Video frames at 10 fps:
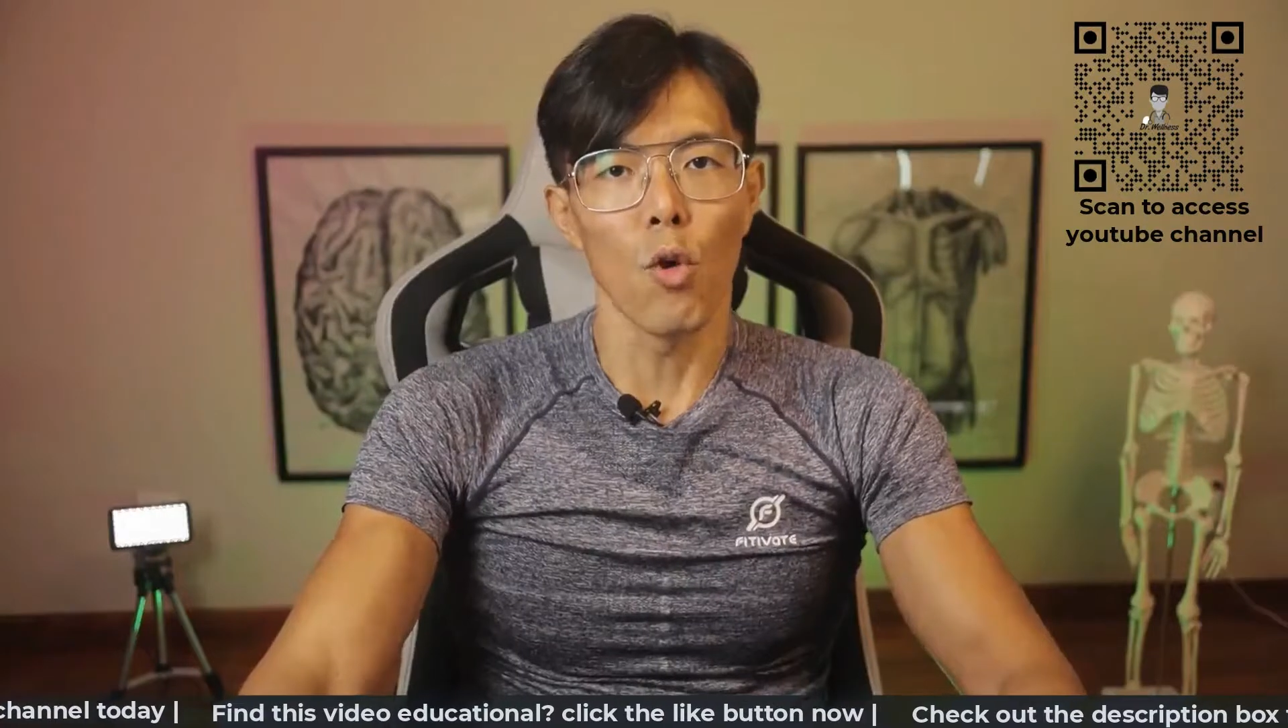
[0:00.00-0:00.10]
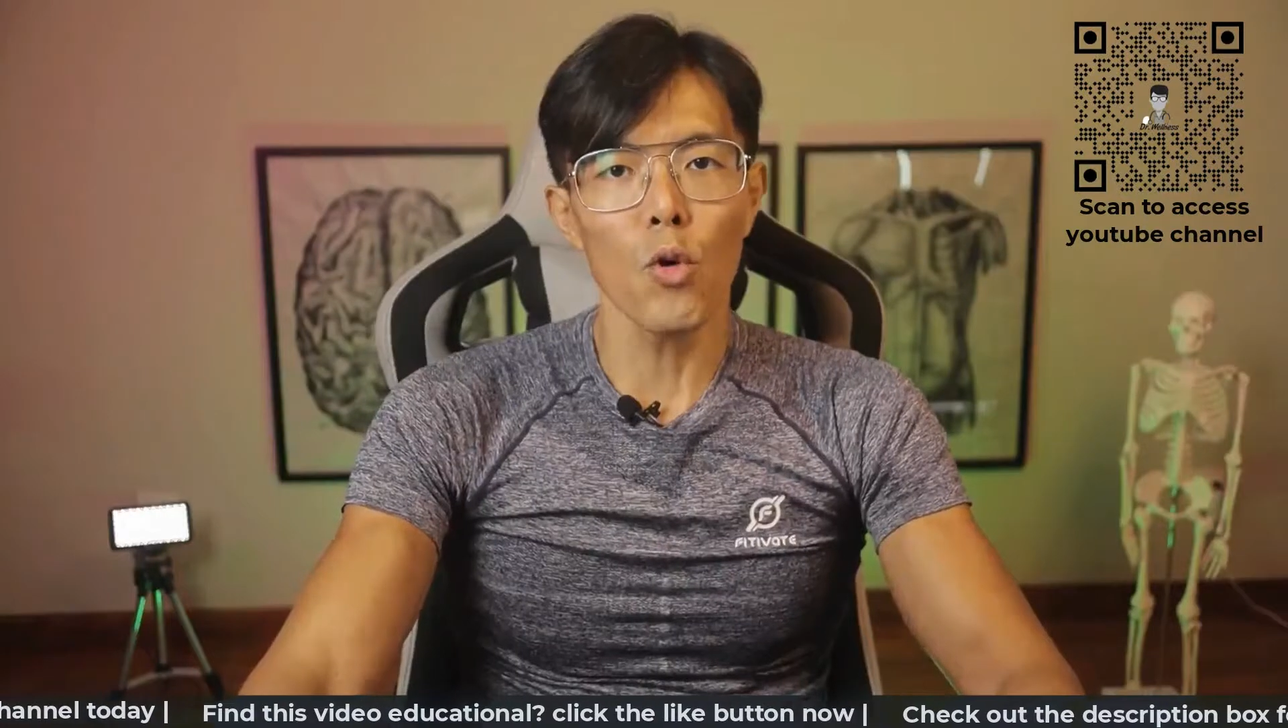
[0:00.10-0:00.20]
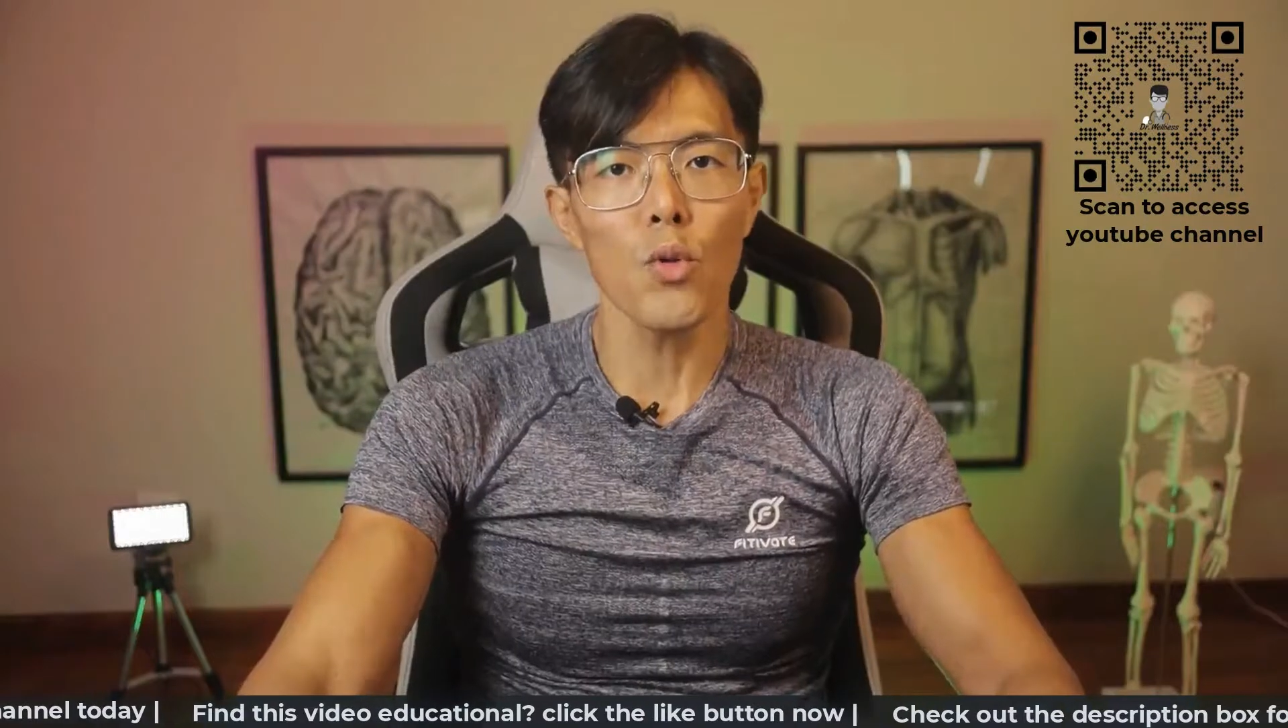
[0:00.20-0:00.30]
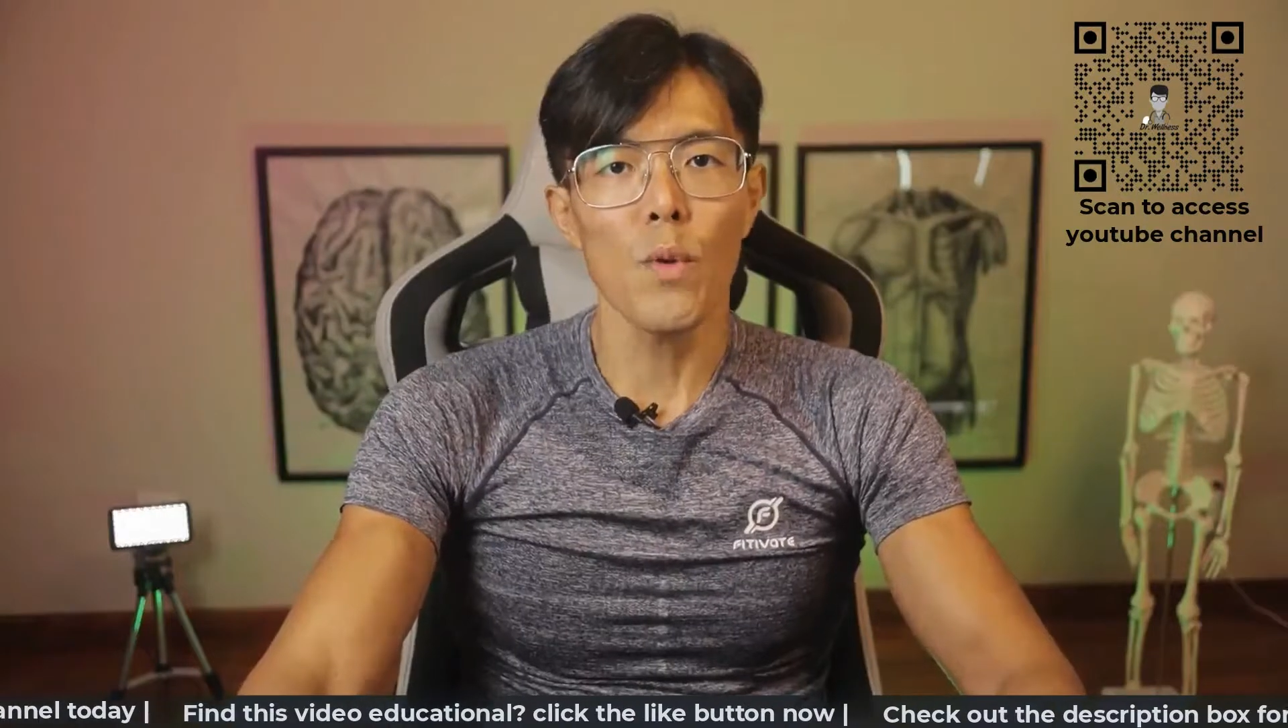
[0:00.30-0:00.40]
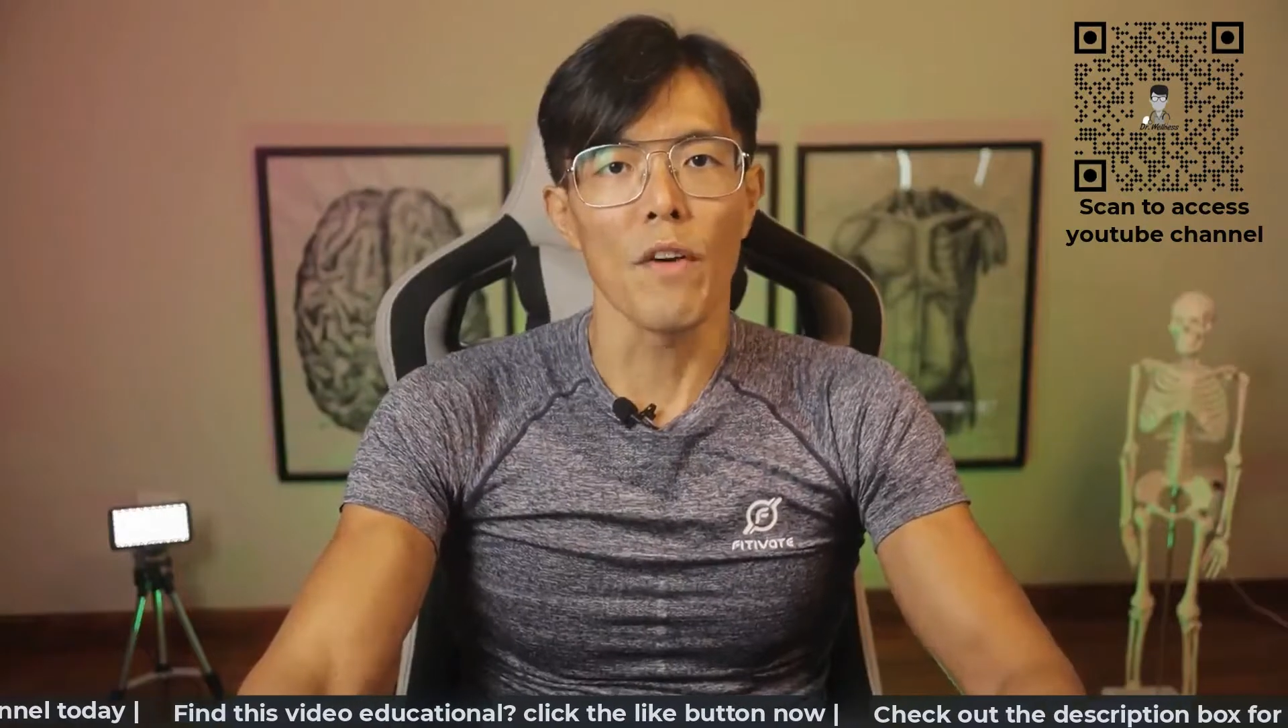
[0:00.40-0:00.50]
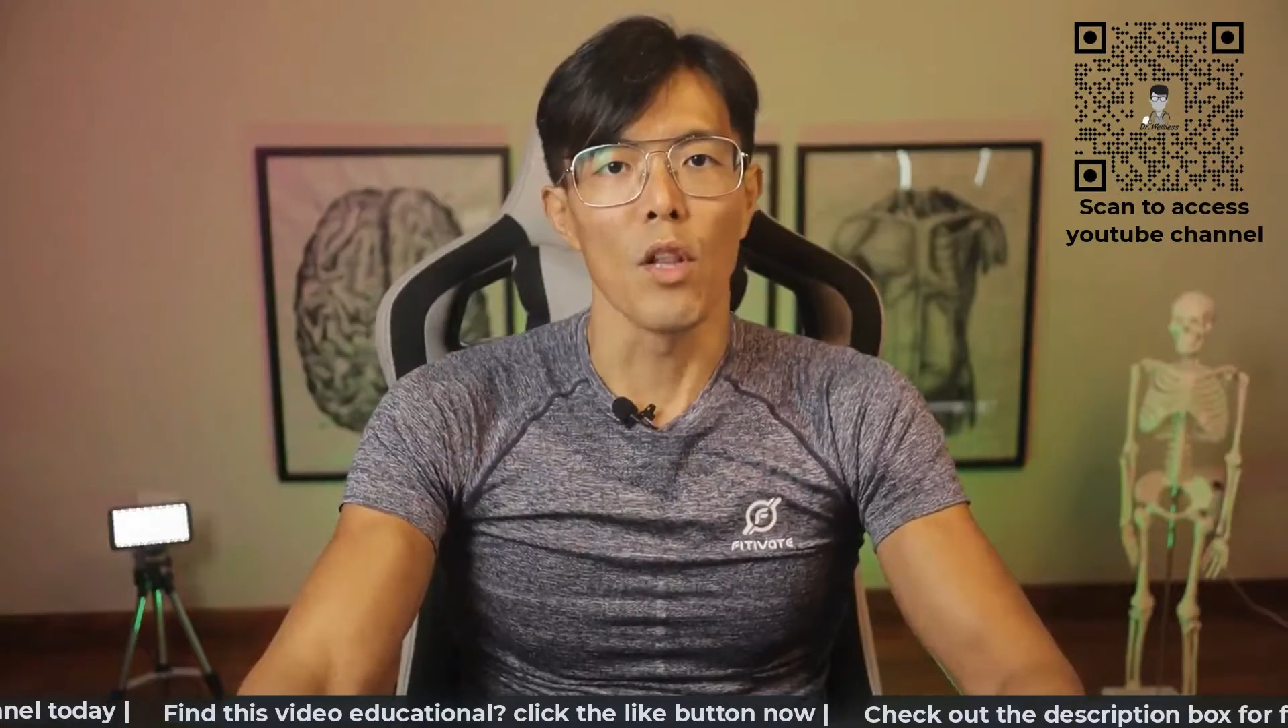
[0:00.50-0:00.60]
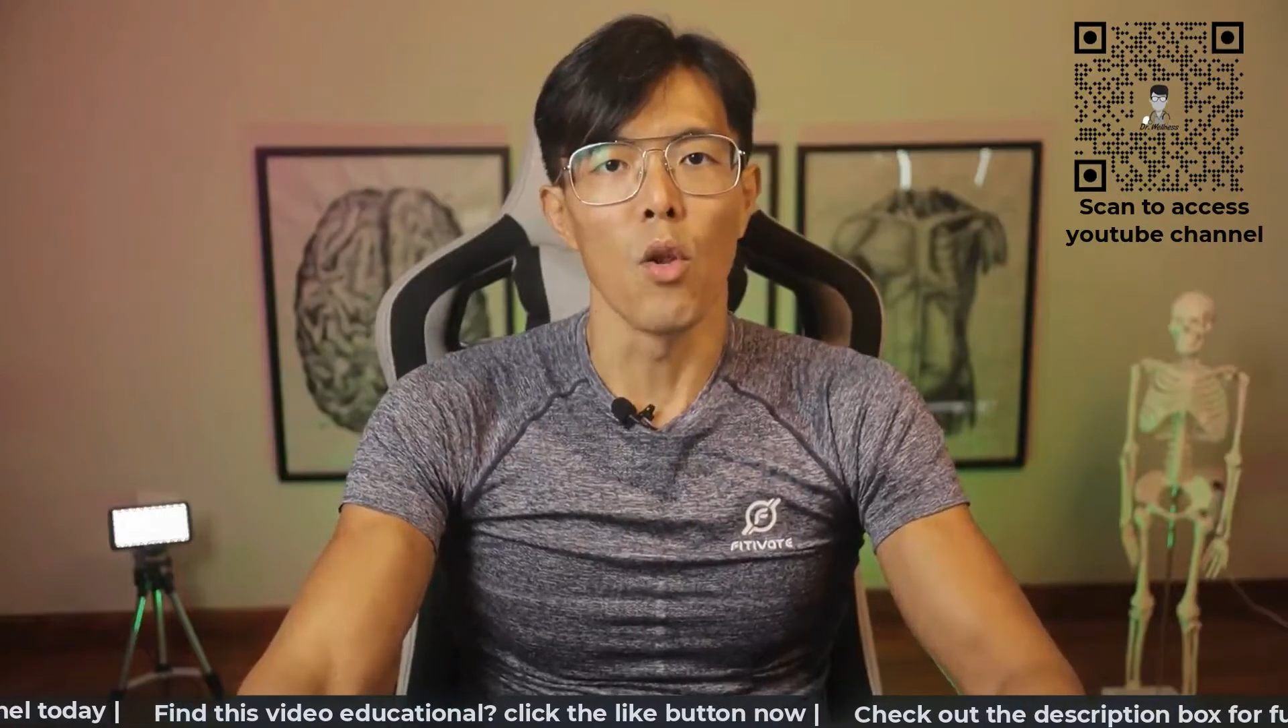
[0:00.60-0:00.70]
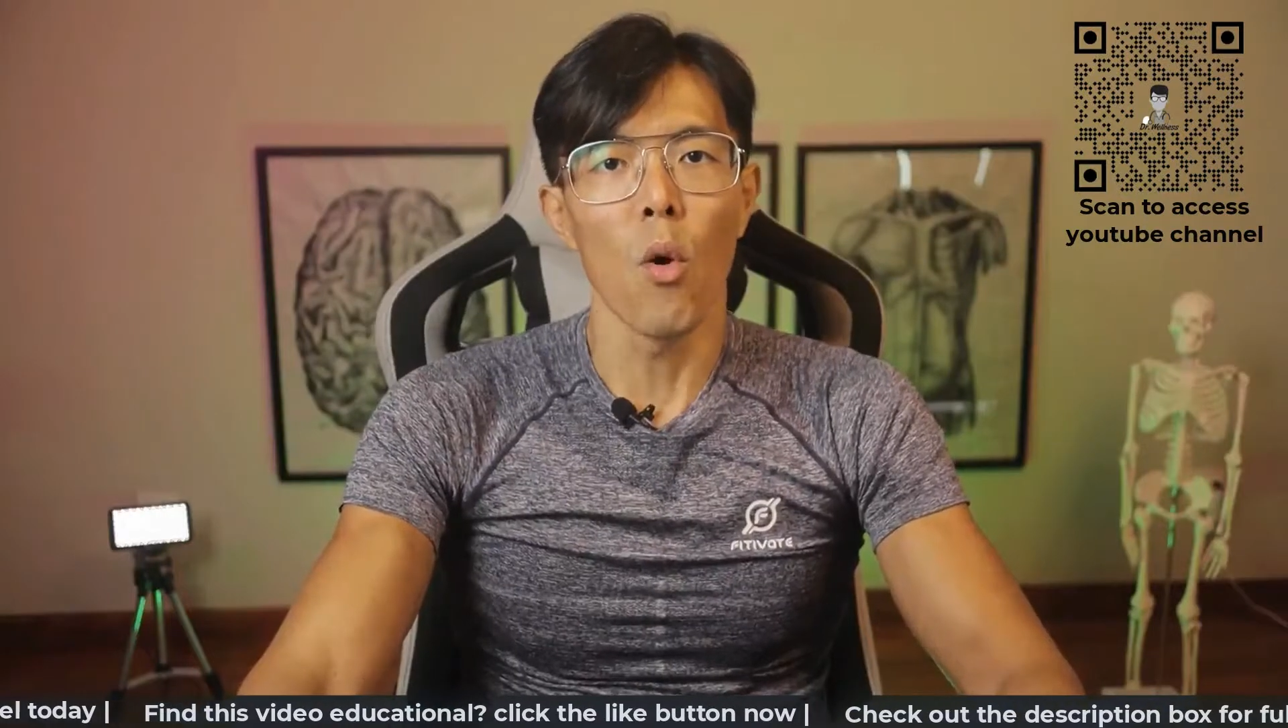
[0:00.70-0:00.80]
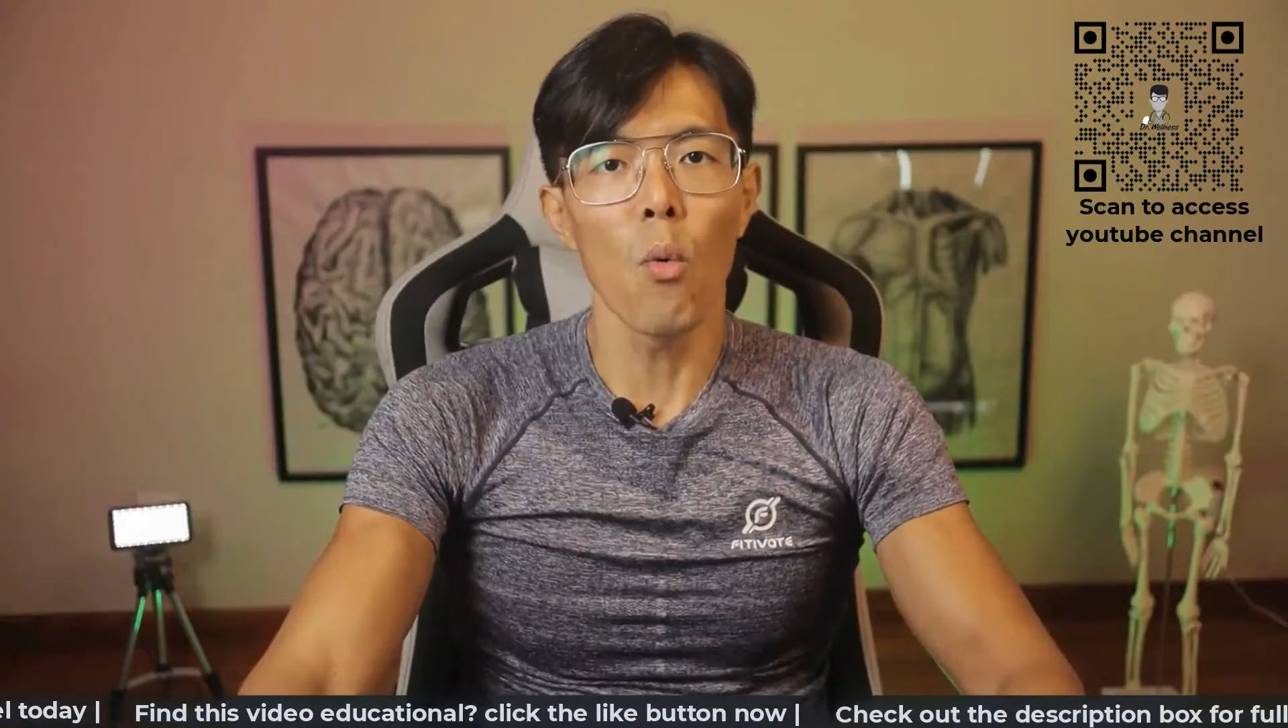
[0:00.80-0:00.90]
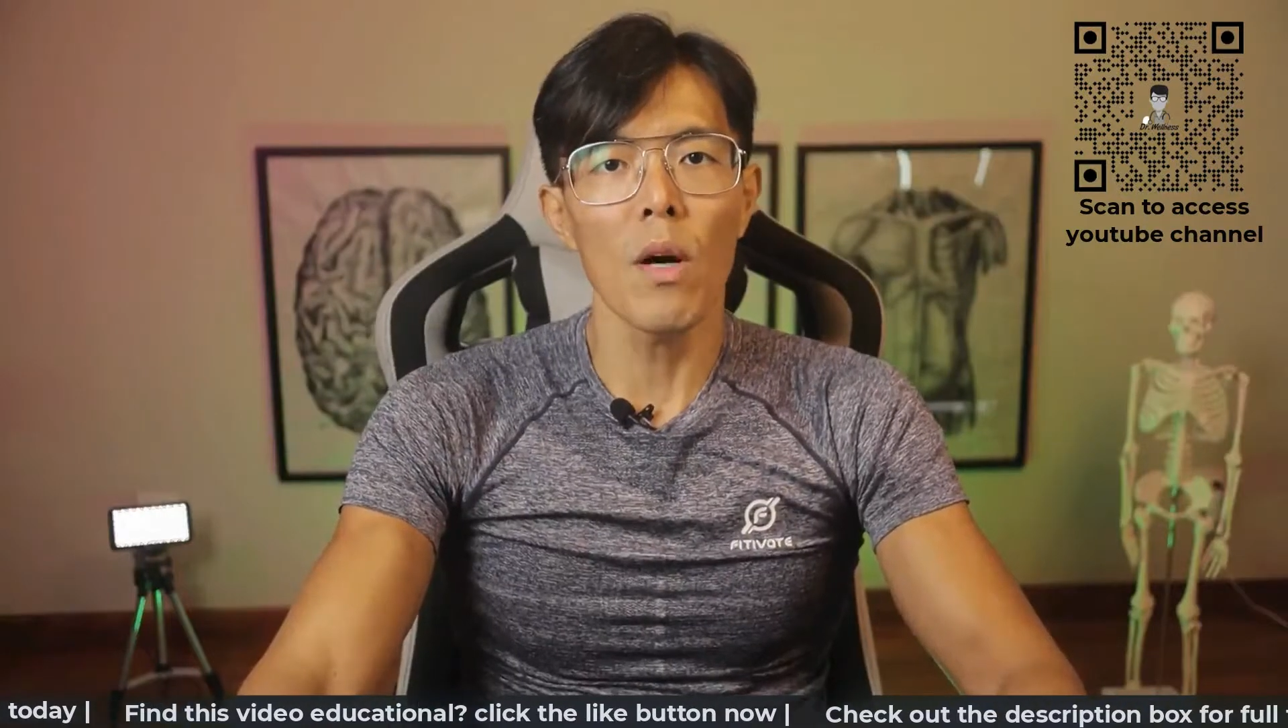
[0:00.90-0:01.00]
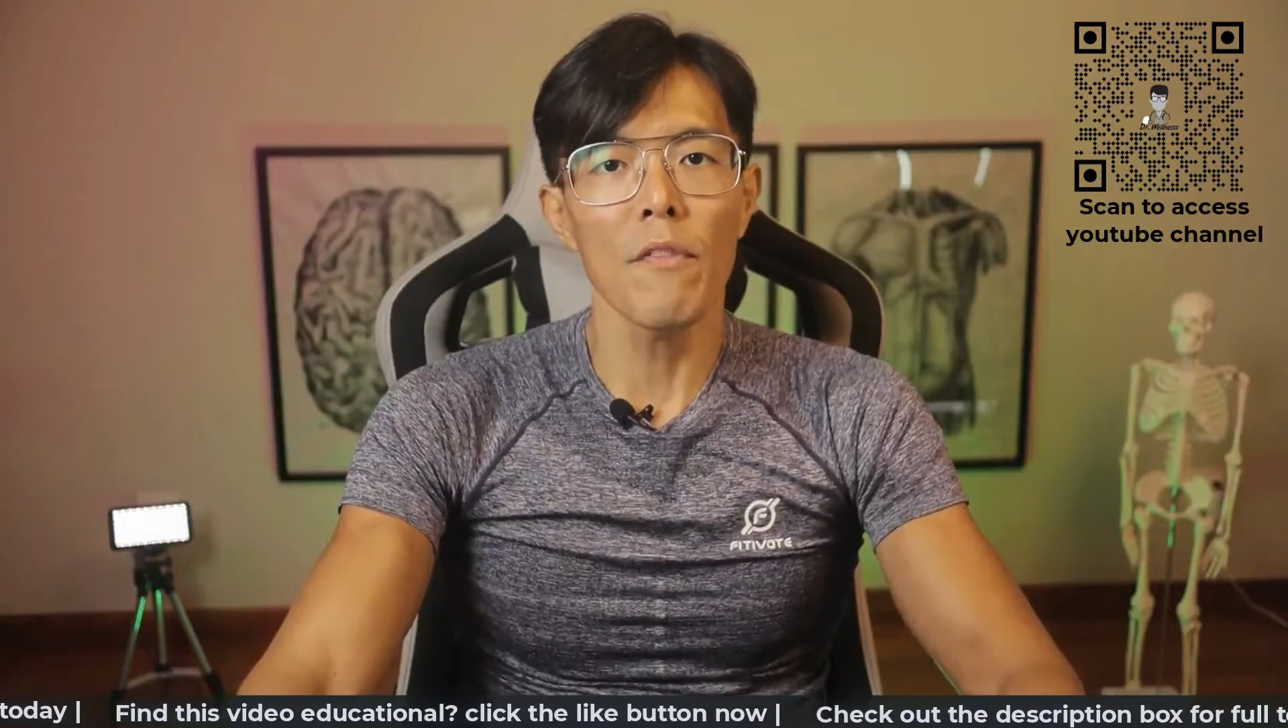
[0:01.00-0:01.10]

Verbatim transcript: those with a lower